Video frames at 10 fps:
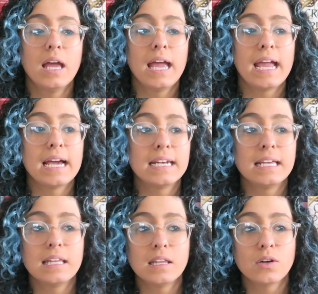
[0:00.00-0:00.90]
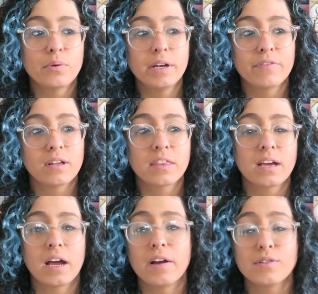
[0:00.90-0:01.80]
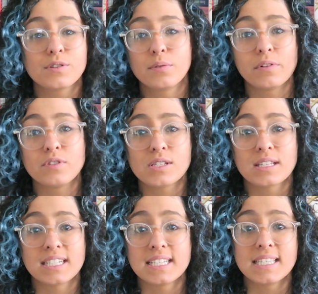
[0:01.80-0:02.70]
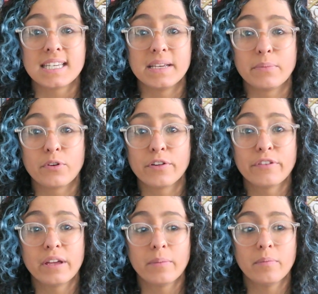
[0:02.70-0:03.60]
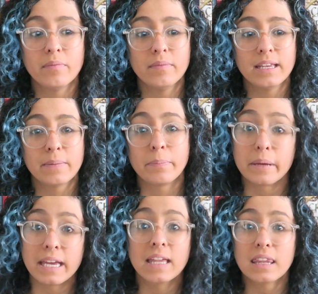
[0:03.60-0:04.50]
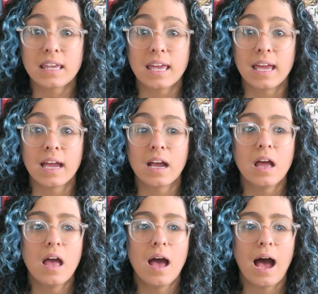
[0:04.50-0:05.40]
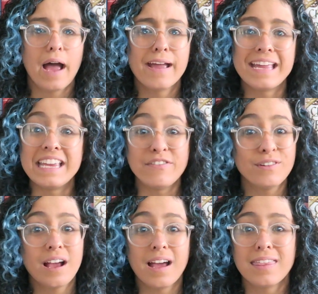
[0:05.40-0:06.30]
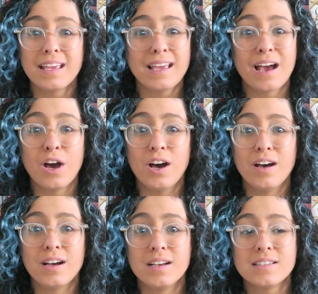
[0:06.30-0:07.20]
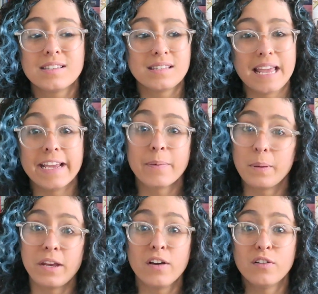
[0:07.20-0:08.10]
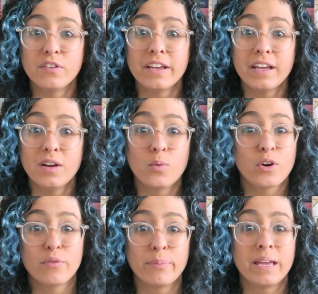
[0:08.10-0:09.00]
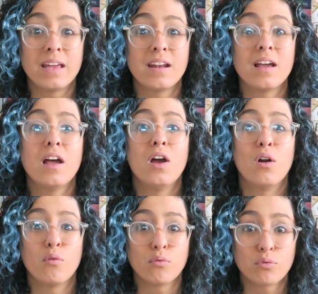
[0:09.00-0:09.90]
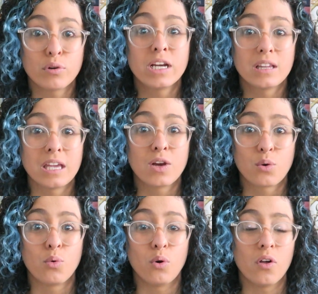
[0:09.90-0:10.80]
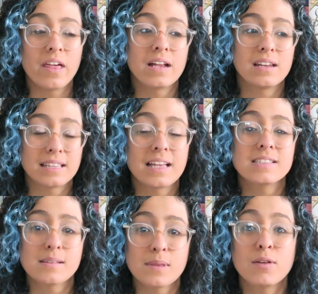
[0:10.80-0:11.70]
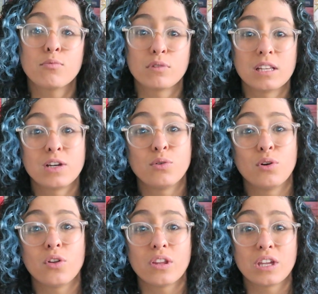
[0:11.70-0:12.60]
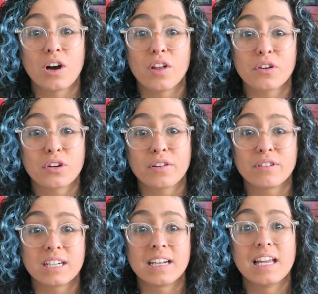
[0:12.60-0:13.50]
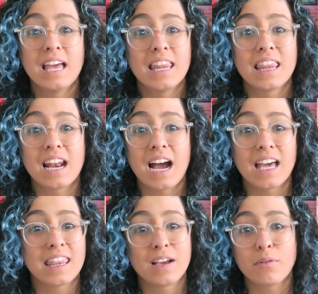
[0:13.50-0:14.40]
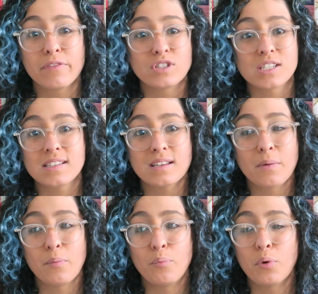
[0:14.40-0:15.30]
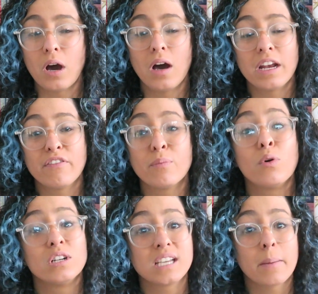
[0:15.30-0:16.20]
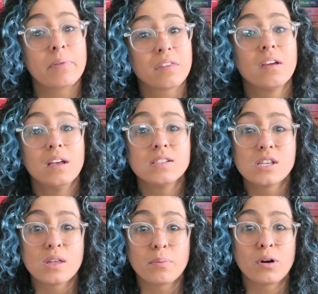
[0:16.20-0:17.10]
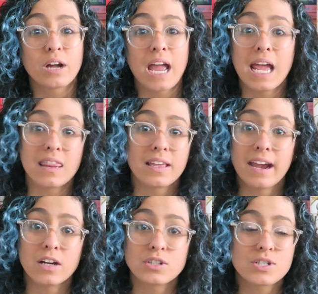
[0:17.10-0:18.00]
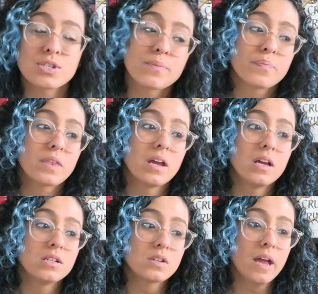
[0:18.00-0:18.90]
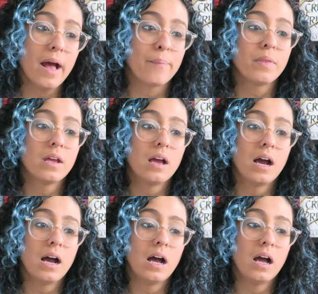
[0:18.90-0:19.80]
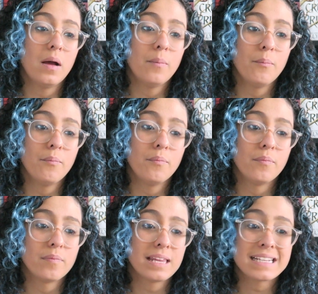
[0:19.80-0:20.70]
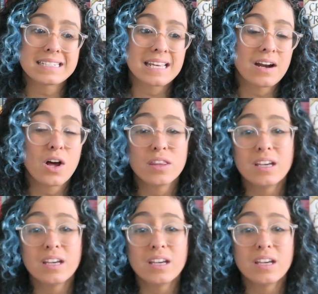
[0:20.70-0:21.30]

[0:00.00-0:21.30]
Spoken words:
And in The Queen of Nothing, I also would have just liked to see more of him like being the king. I think a snake POV would have been really cool. That's something really cool that the author could have done that I think would have just brought even more depth to the book and the characters. So yeah, like I said, all the